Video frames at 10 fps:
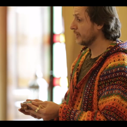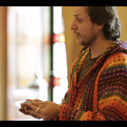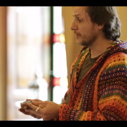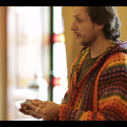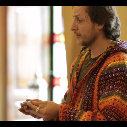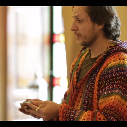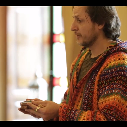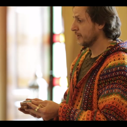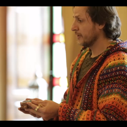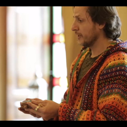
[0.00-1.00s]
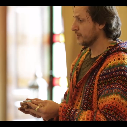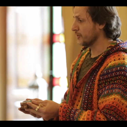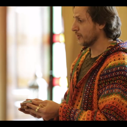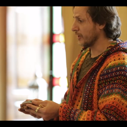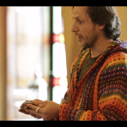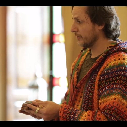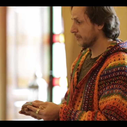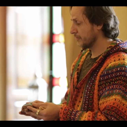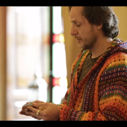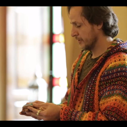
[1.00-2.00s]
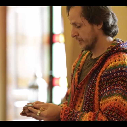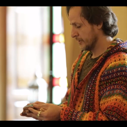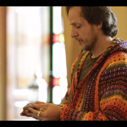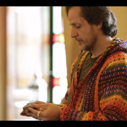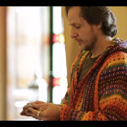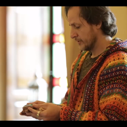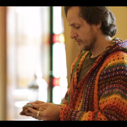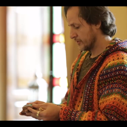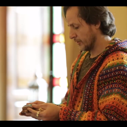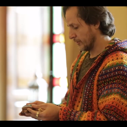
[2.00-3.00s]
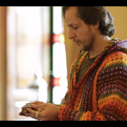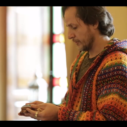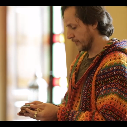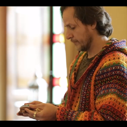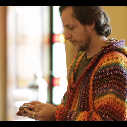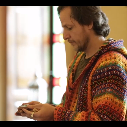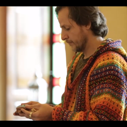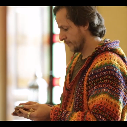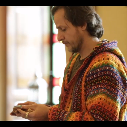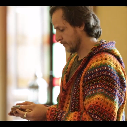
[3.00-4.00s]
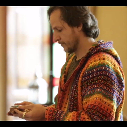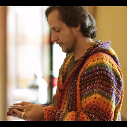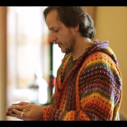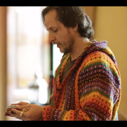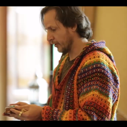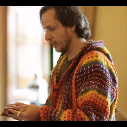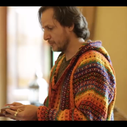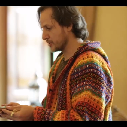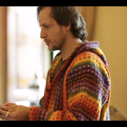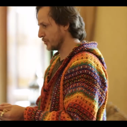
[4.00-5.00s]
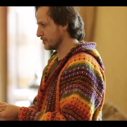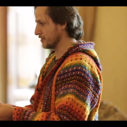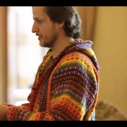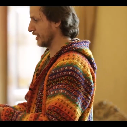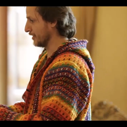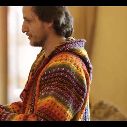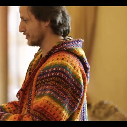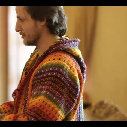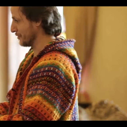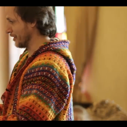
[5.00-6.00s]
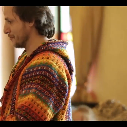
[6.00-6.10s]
in in your life. So I don't have much more than that, just my